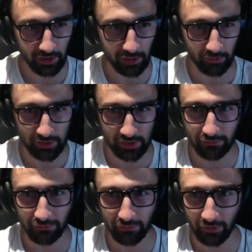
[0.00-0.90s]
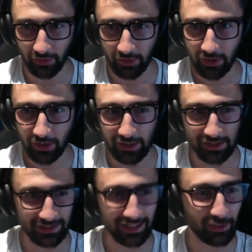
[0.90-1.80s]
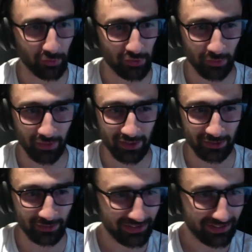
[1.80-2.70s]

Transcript: time on stuff that is inconsequential.